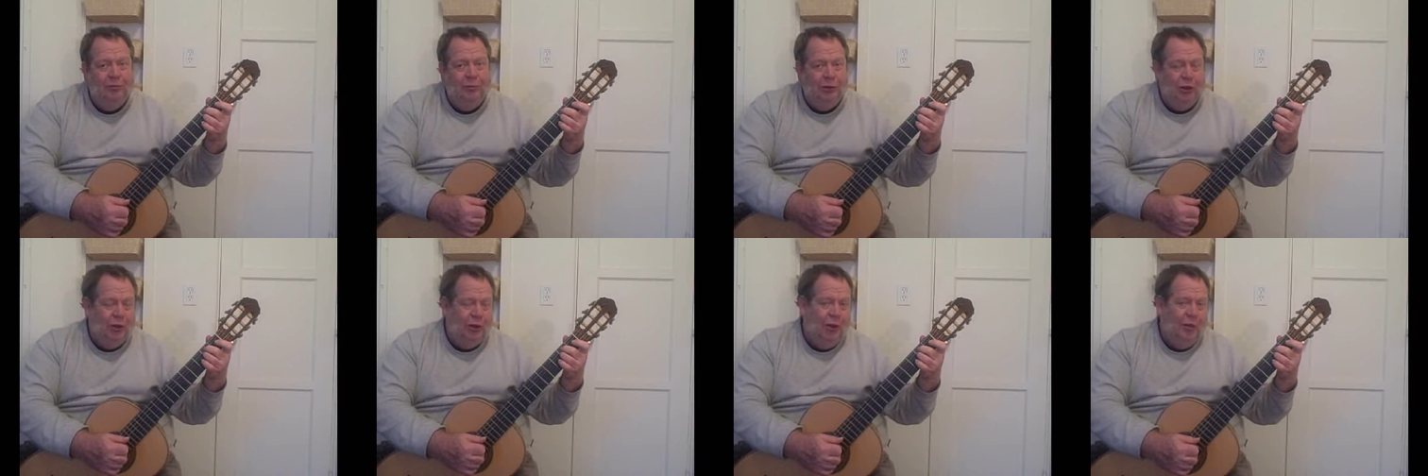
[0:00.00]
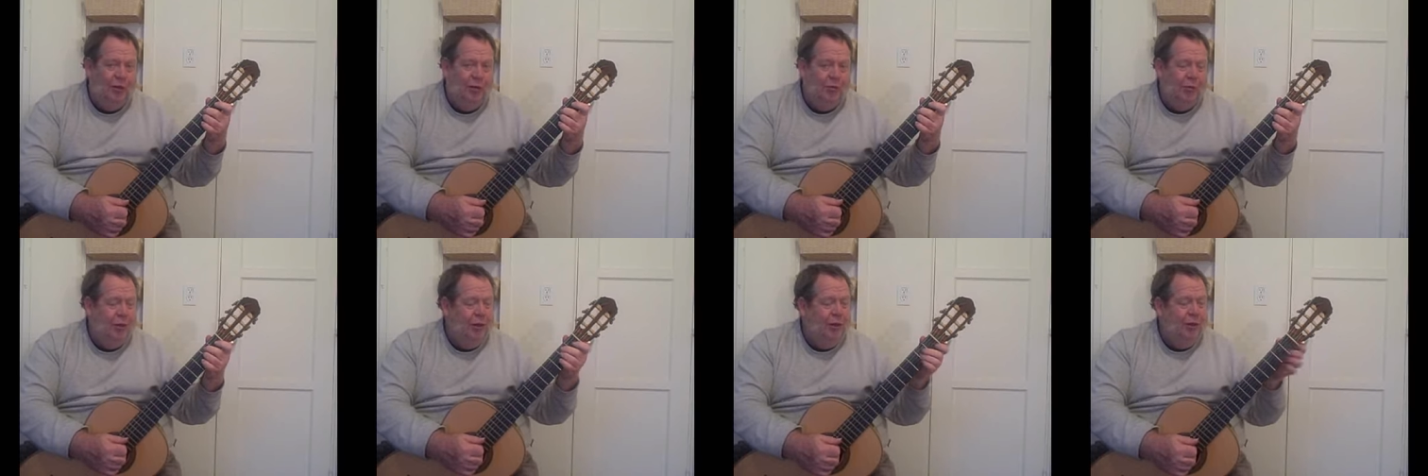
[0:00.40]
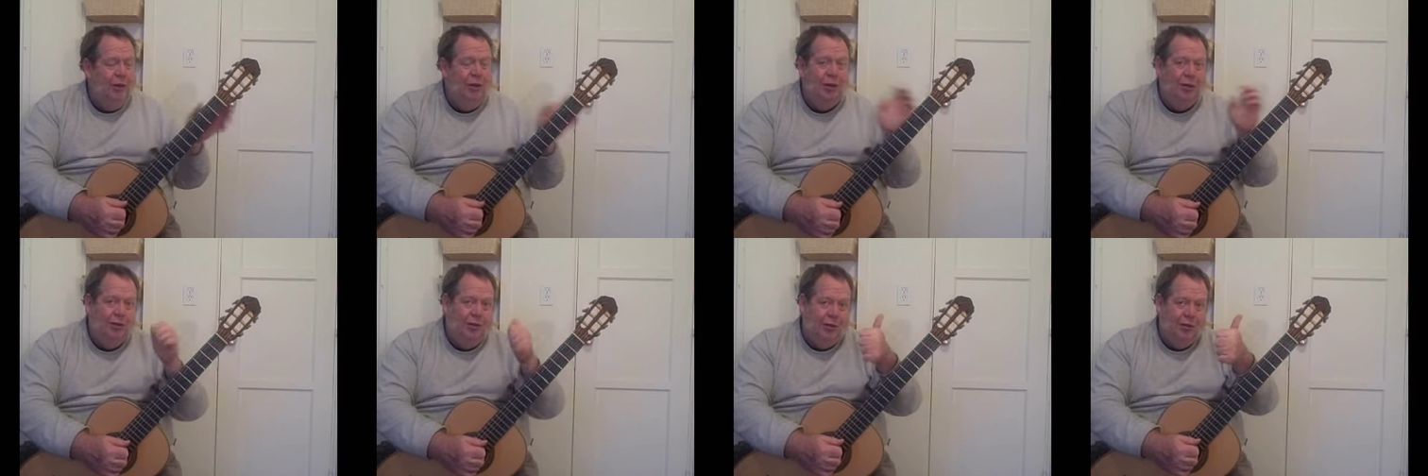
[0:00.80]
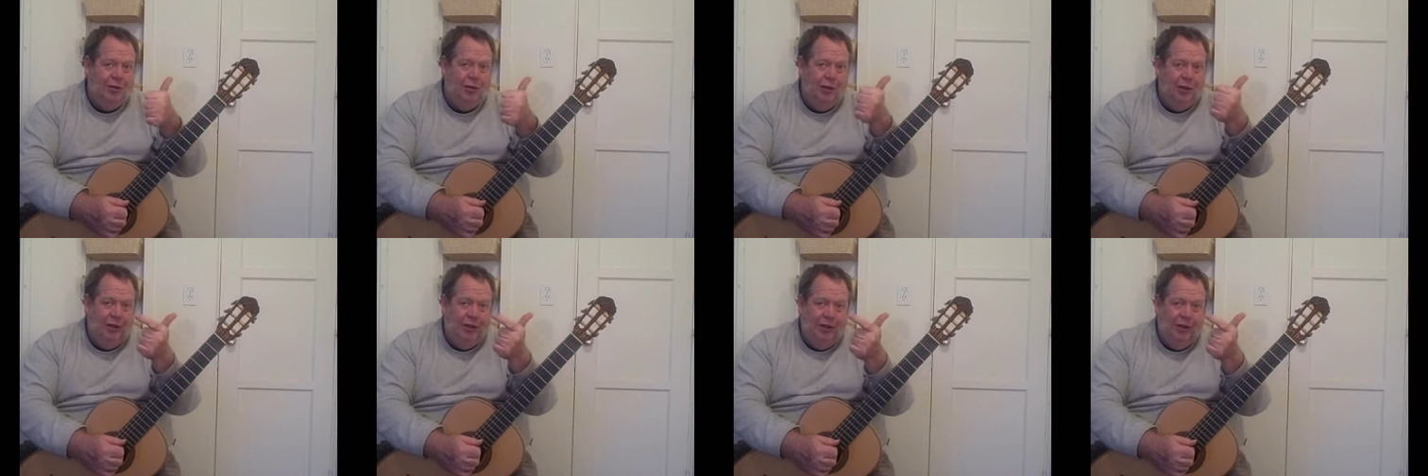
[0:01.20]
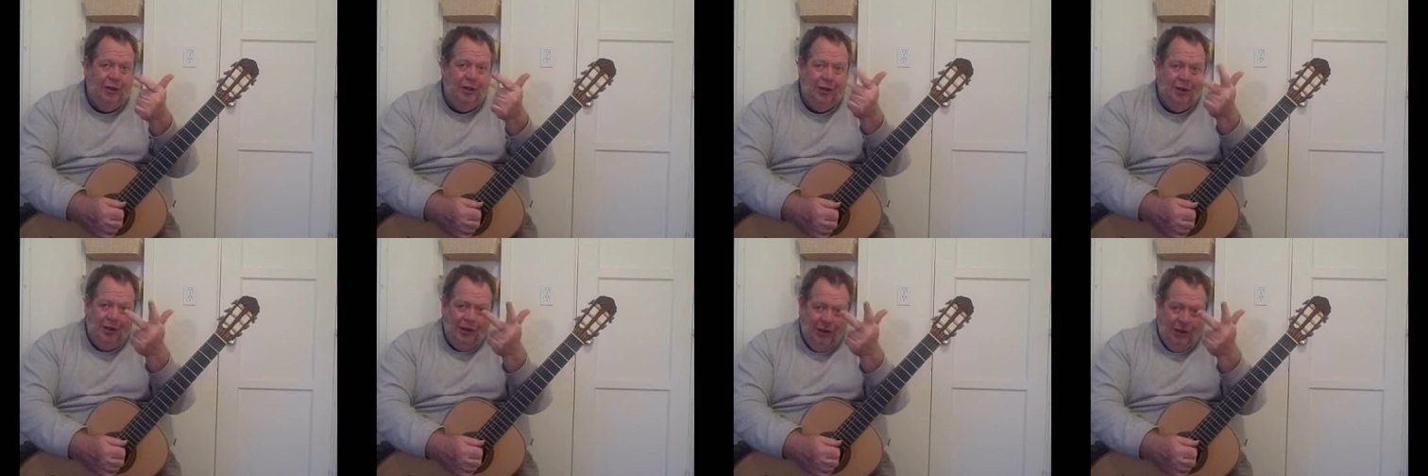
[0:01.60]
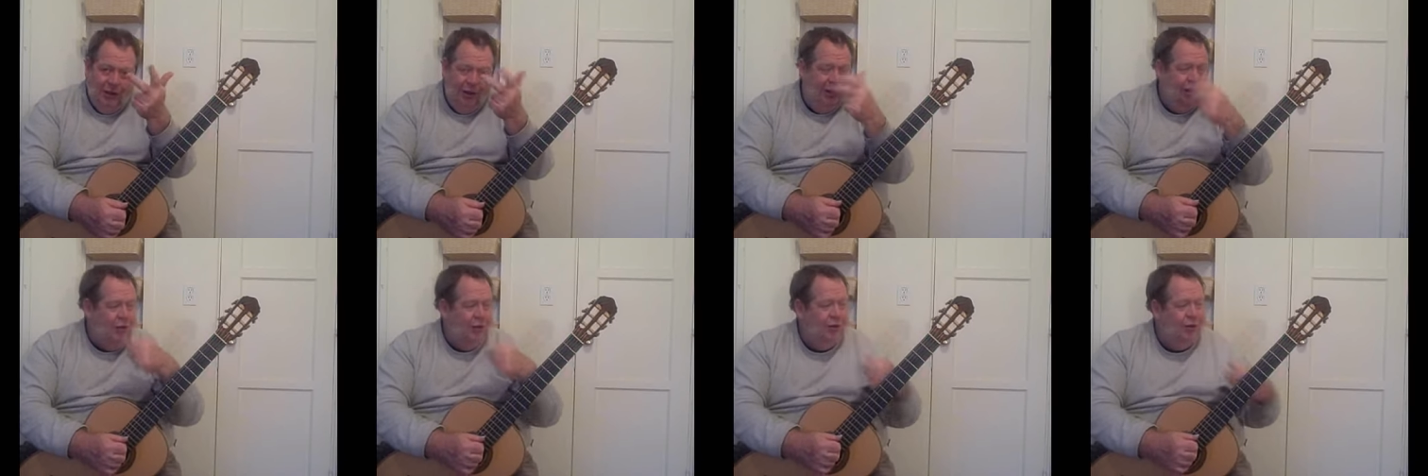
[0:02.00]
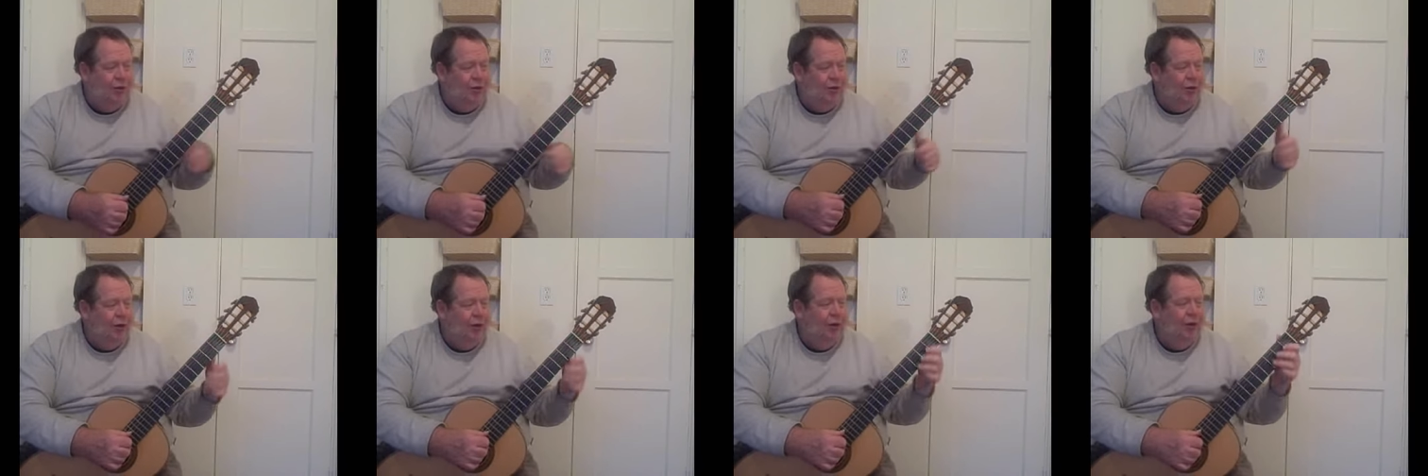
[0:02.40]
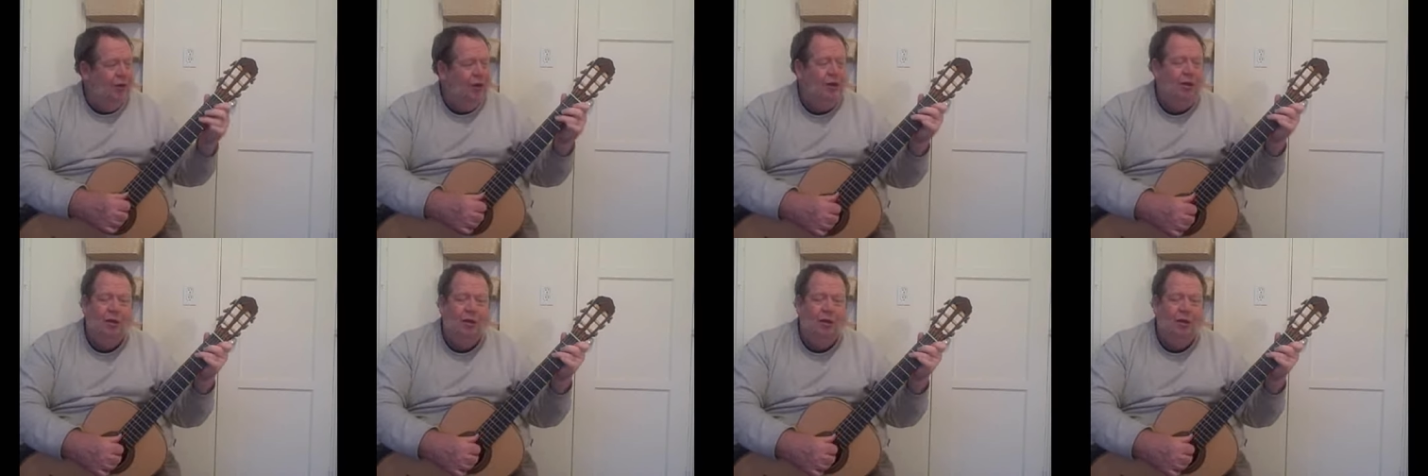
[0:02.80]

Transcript: so that would be your C, D, E, your 3,